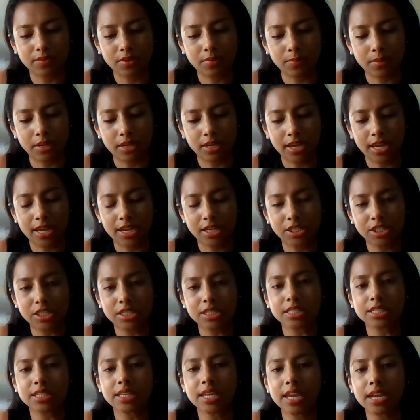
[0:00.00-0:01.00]

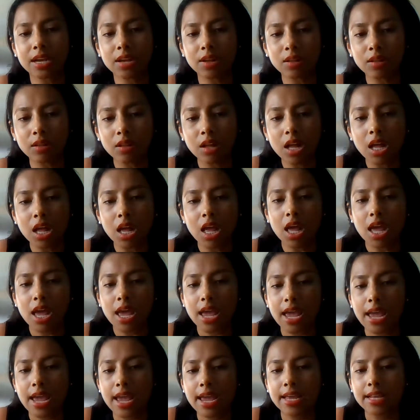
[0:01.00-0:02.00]
communication scale.
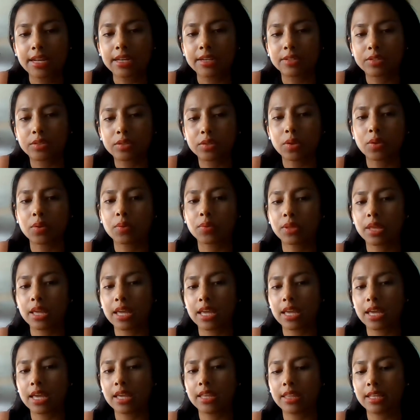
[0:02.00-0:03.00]
And so
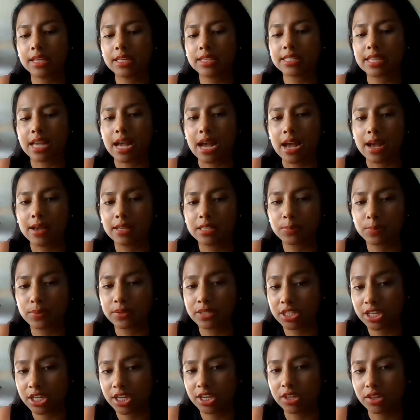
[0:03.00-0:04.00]
this
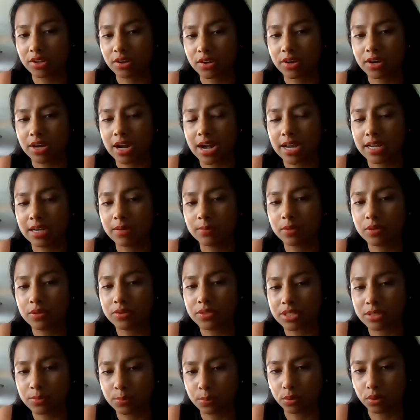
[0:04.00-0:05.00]
particular item
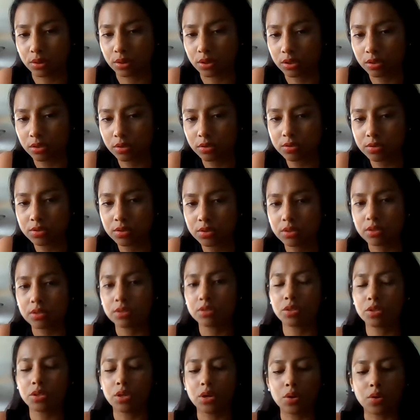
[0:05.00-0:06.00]
uses plurals.
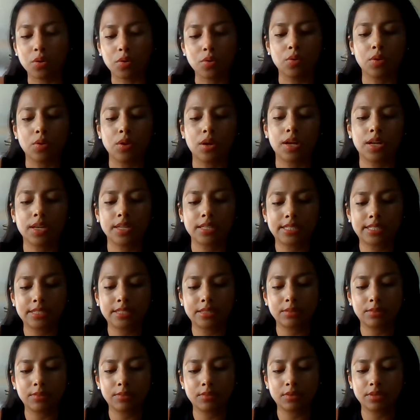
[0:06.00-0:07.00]
So
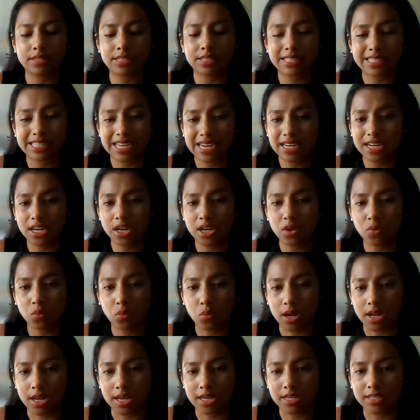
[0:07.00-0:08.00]
stated
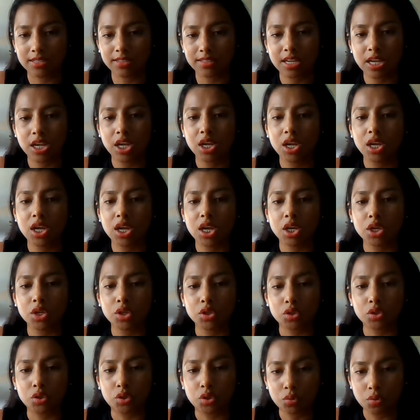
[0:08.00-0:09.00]
was,
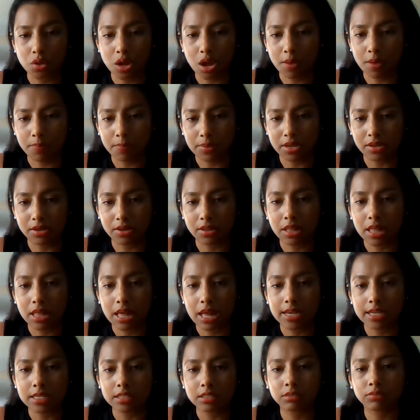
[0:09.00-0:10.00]
do not
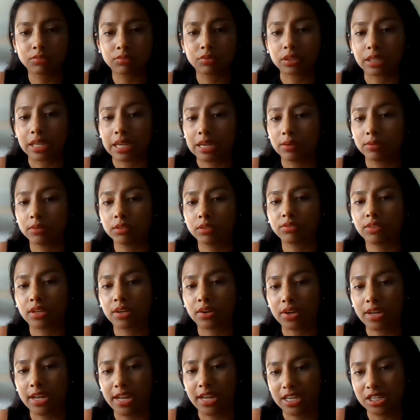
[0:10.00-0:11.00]
penalize for language
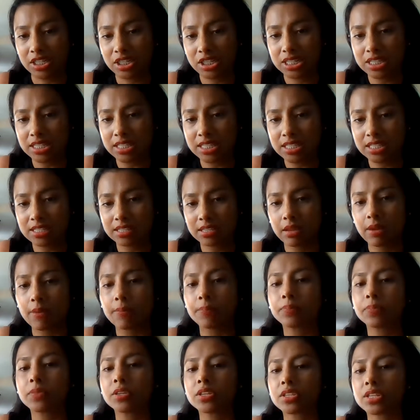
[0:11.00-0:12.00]
variations,
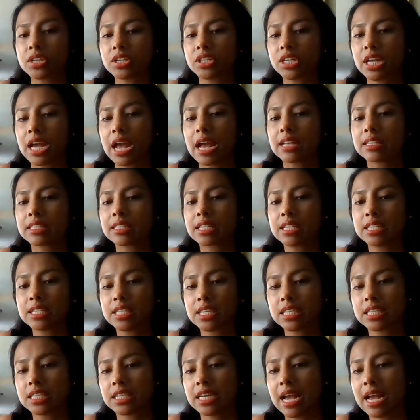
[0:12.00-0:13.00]
such as
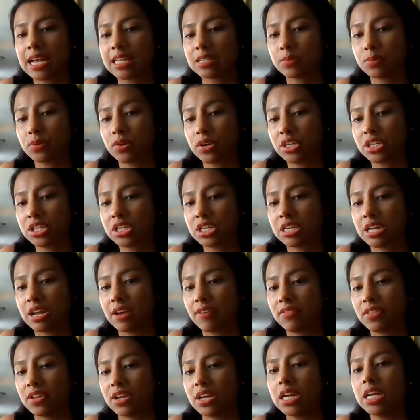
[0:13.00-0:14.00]
consistent aspiration
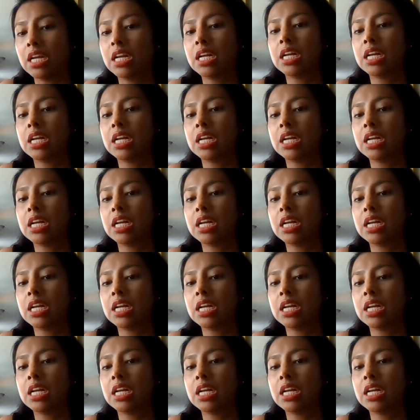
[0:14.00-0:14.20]
of the